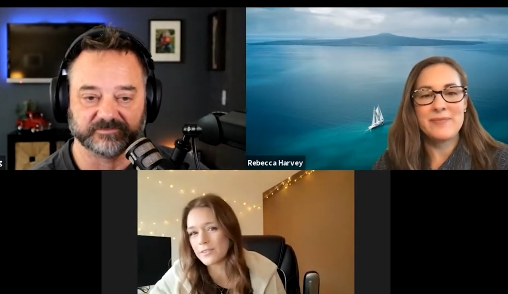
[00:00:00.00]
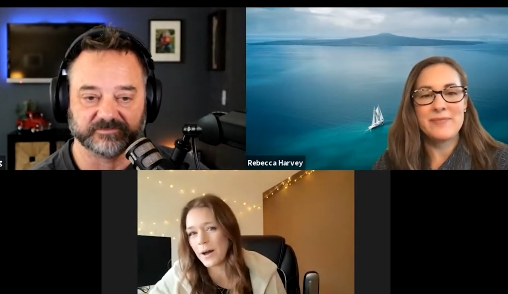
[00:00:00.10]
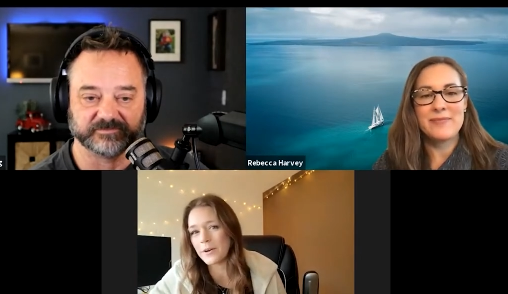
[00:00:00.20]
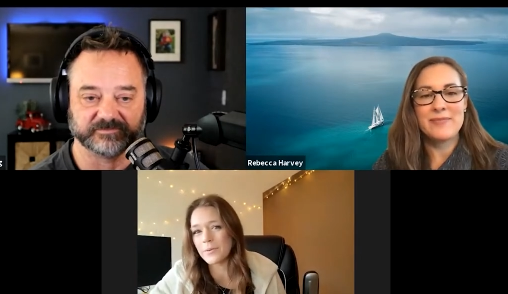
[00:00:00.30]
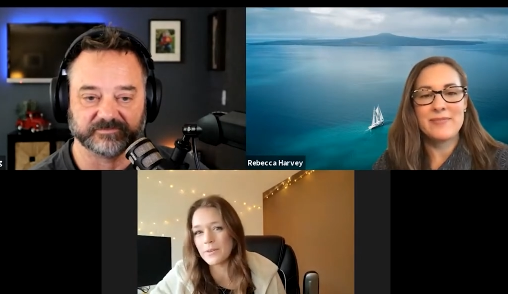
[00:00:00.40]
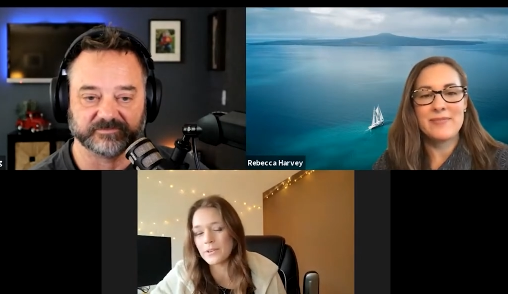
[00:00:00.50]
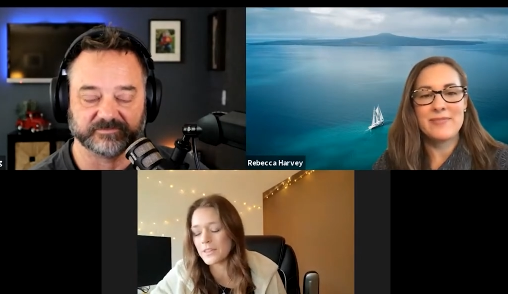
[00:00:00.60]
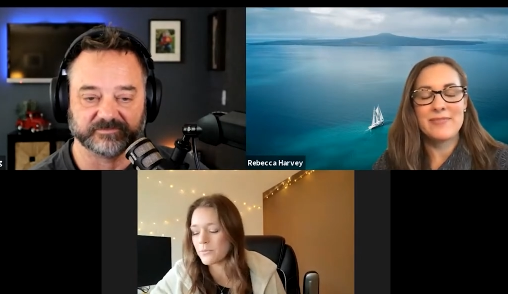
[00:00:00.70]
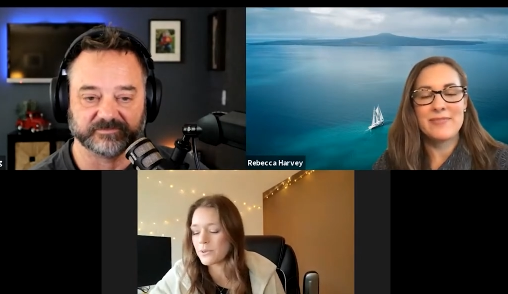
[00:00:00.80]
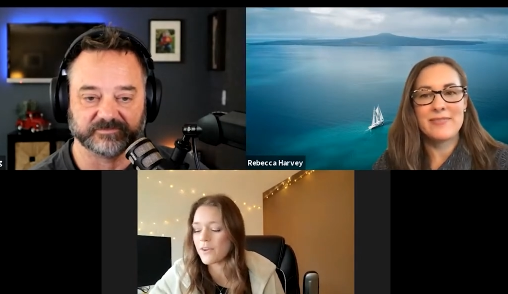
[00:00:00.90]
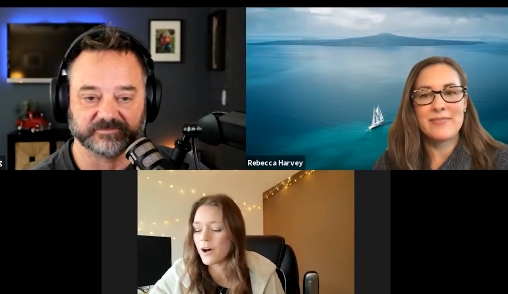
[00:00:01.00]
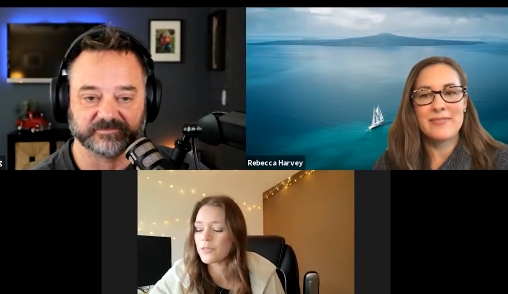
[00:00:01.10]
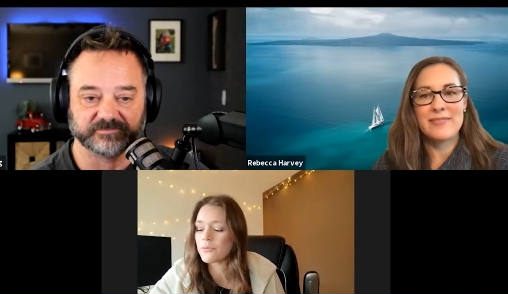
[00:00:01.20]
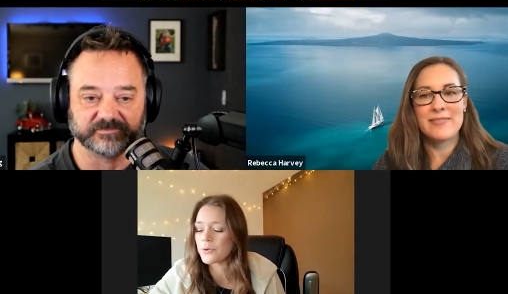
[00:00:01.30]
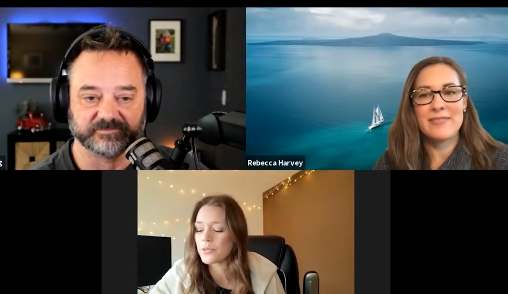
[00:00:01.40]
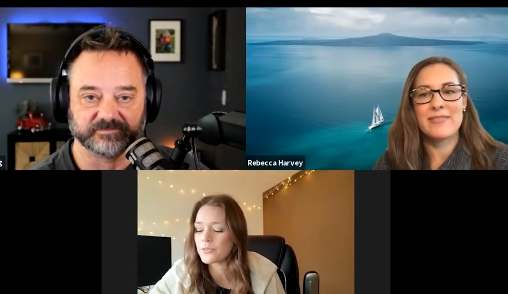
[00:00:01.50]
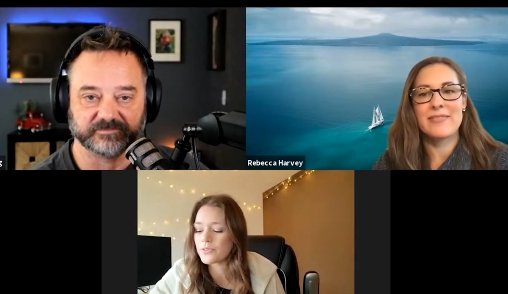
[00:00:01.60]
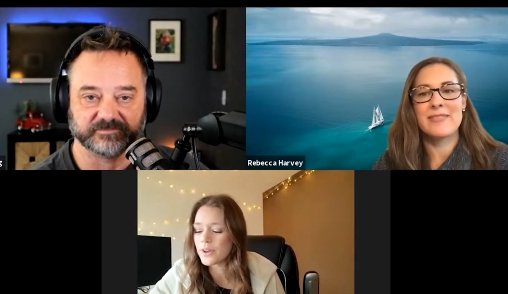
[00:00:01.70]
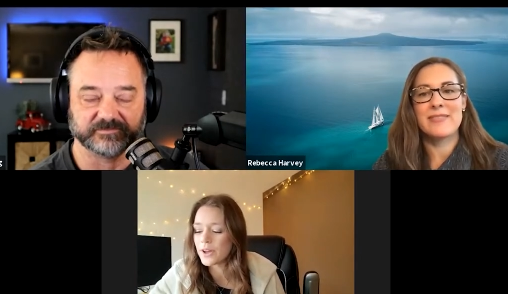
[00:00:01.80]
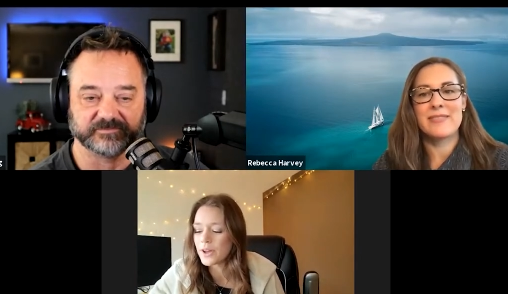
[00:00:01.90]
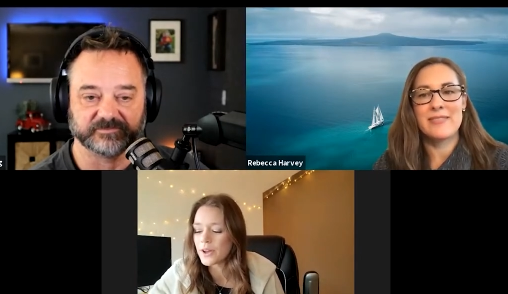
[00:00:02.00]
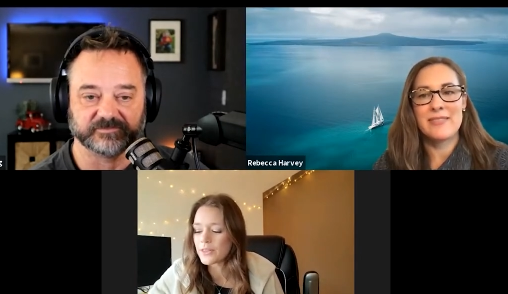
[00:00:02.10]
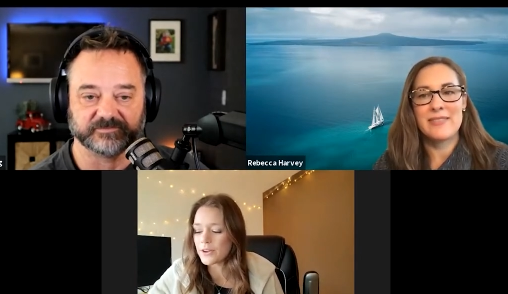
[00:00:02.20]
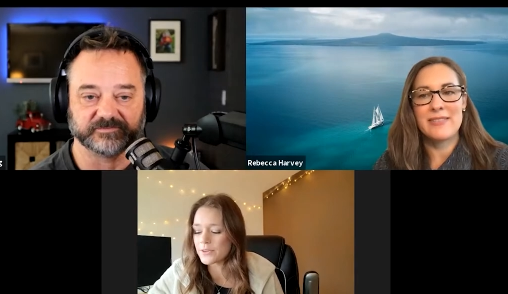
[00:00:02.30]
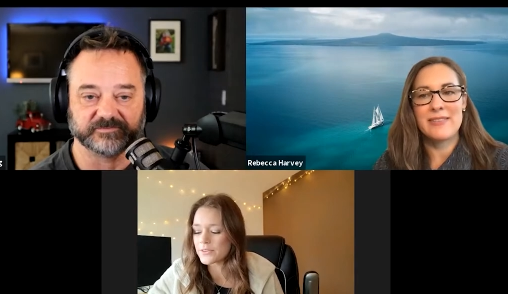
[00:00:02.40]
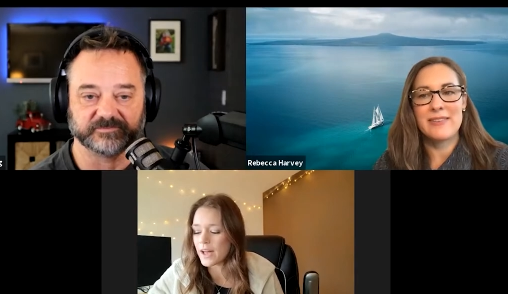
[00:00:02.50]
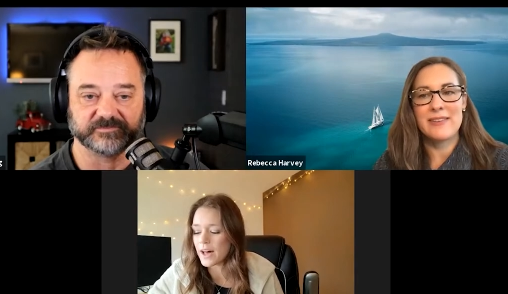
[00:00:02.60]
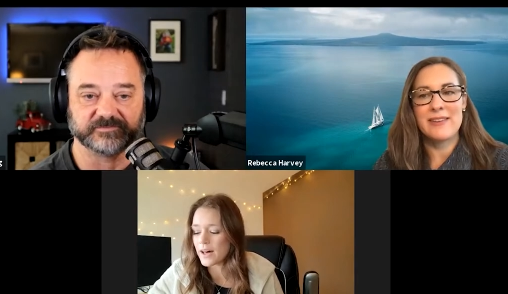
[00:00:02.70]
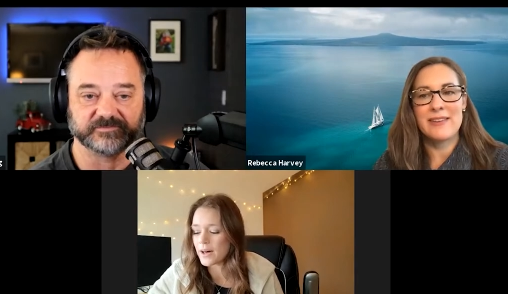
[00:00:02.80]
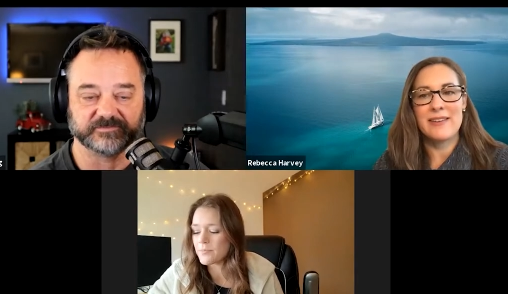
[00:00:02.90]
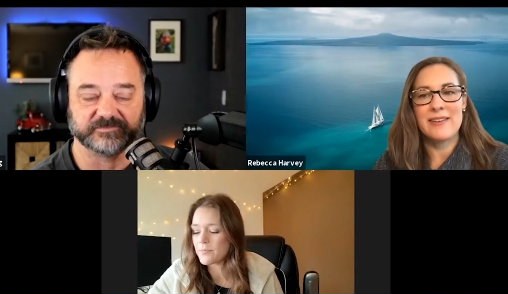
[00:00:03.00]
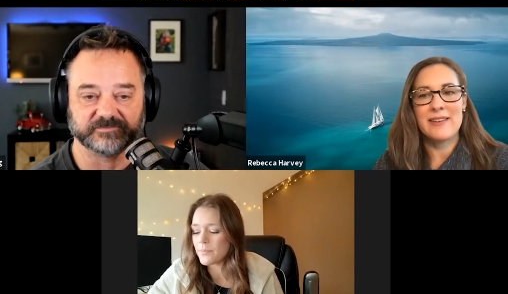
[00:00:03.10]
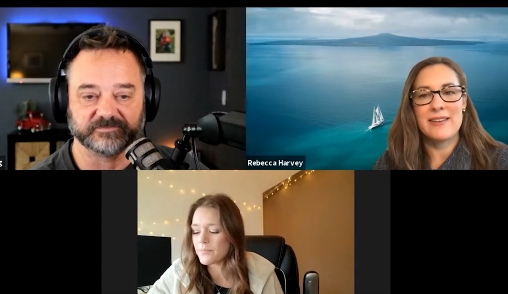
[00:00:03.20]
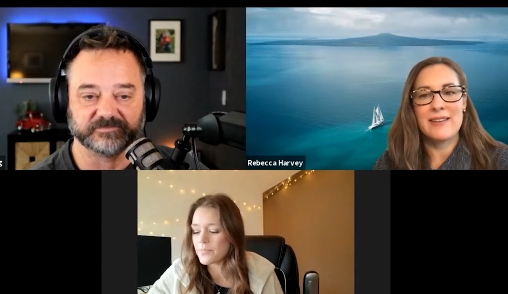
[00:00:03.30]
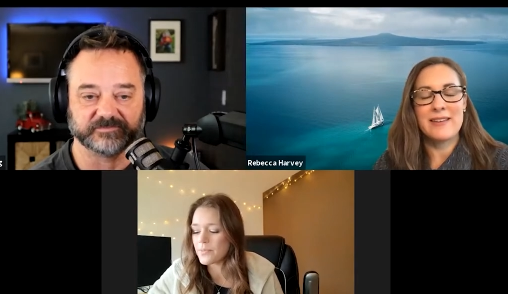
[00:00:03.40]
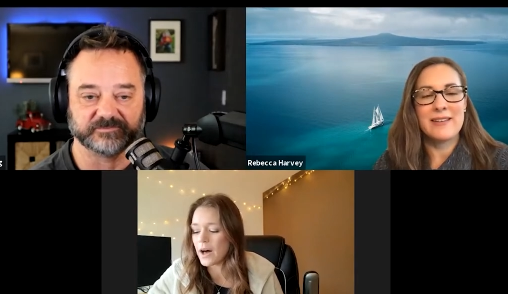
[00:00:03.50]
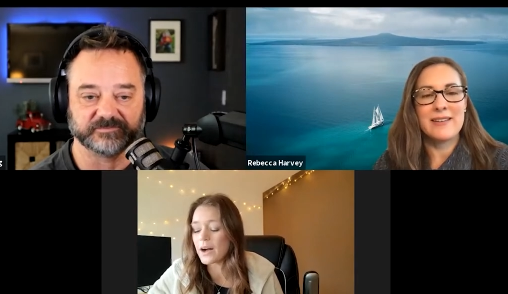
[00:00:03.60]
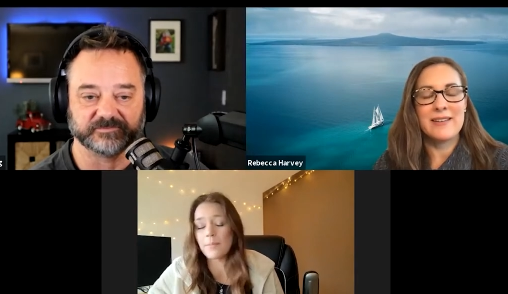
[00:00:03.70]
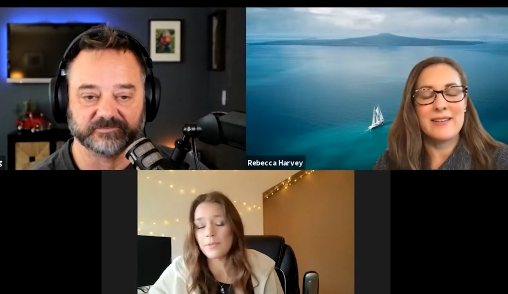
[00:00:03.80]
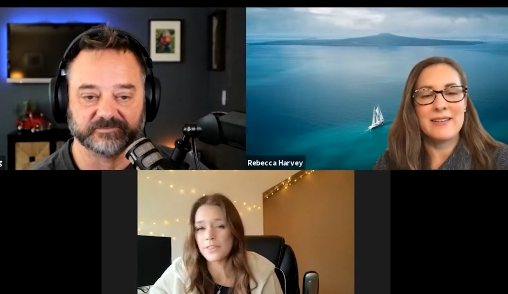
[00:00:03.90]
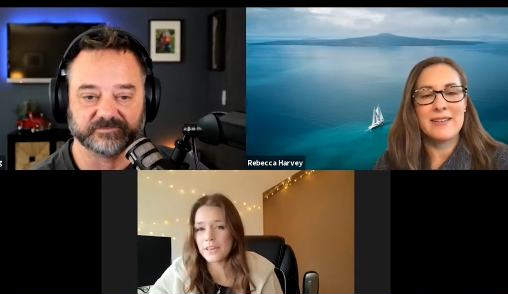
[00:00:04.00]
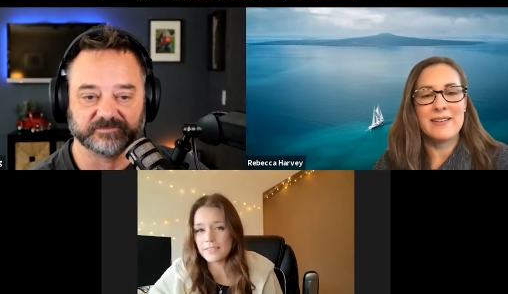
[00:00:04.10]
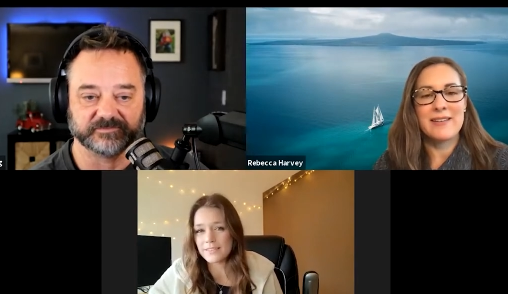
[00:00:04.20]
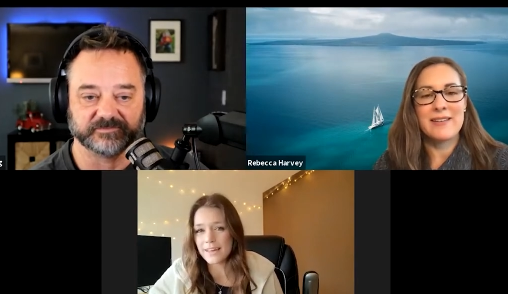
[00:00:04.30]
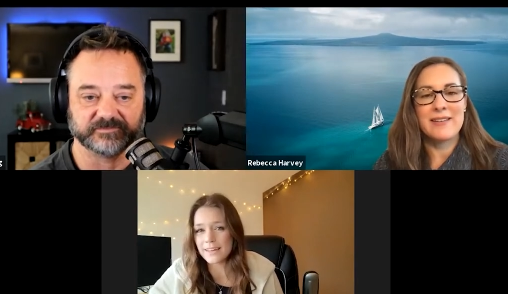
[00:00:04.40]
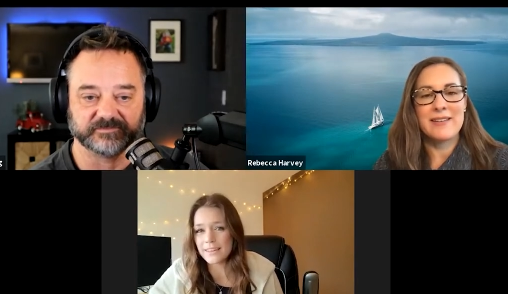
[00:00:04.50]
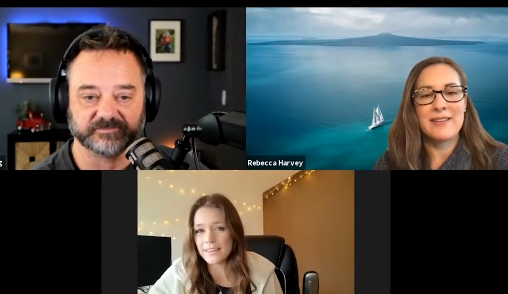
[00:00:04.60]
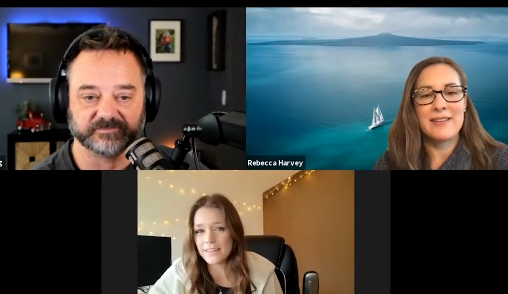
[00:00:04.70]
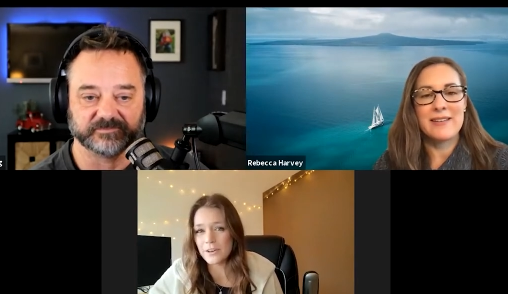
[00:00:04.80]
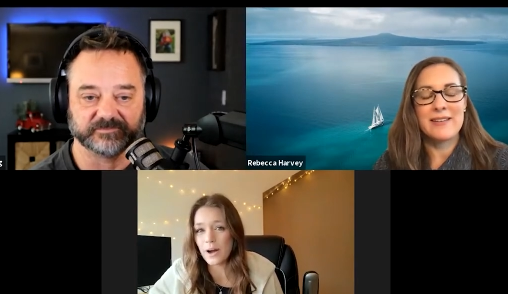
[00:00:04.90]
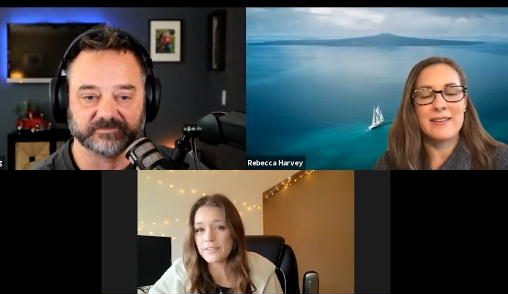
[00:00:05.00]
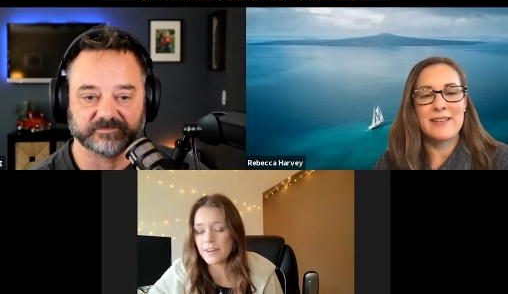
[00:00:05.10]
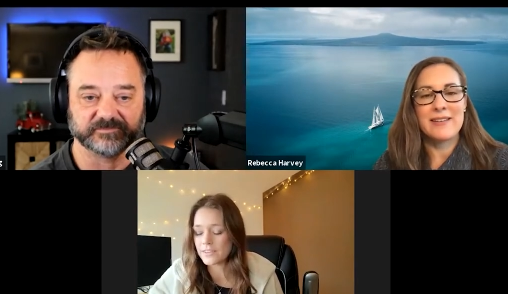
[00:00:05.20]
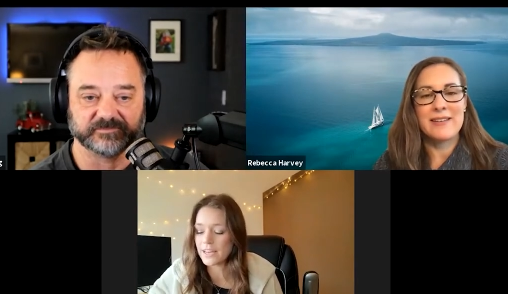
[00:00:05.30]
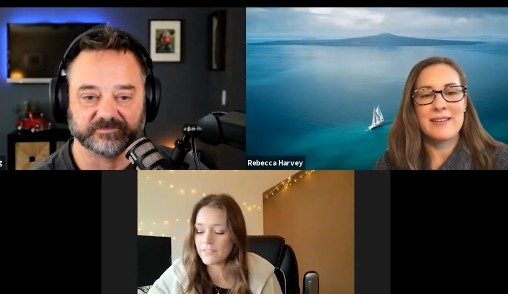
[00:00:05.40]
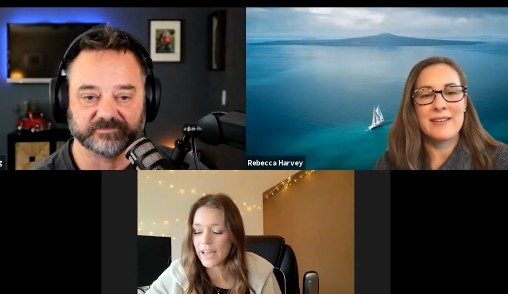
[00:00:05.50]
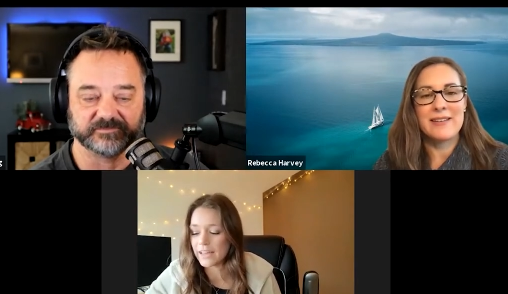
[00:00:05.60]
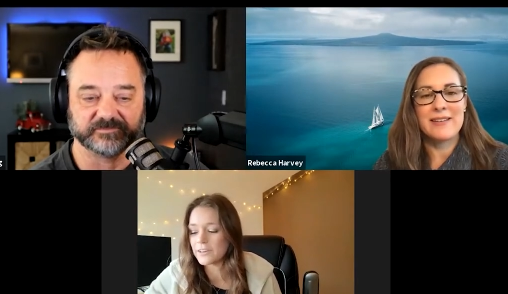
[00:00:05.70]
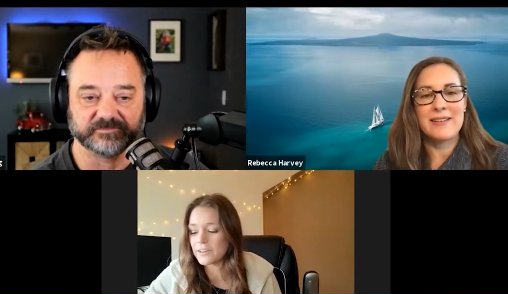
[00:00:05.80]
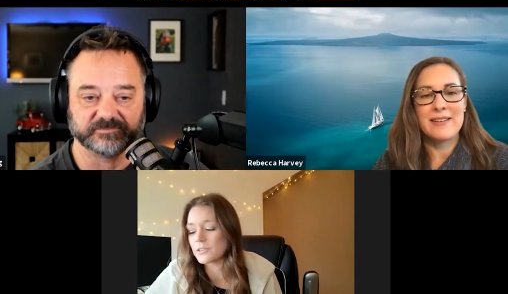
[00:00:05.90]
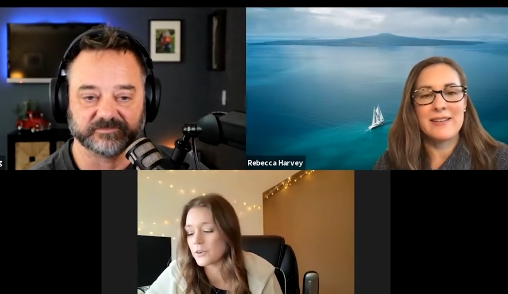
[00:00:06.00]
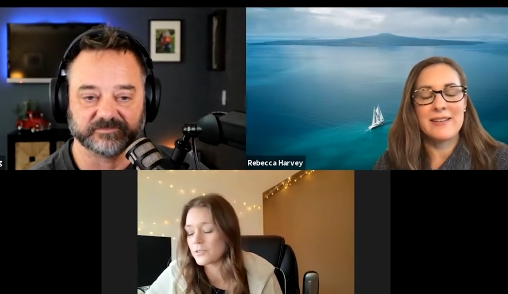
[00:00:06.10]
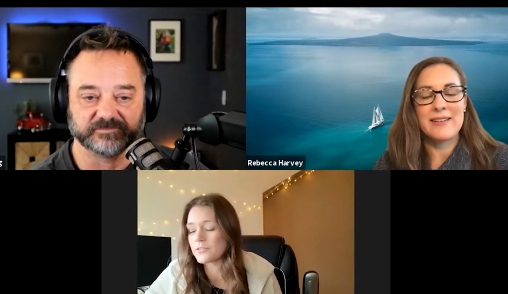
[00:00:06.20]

Speaker 1: about and everything we've gone through, there's there's um, a couple of things that you know I definitely have gained and learned.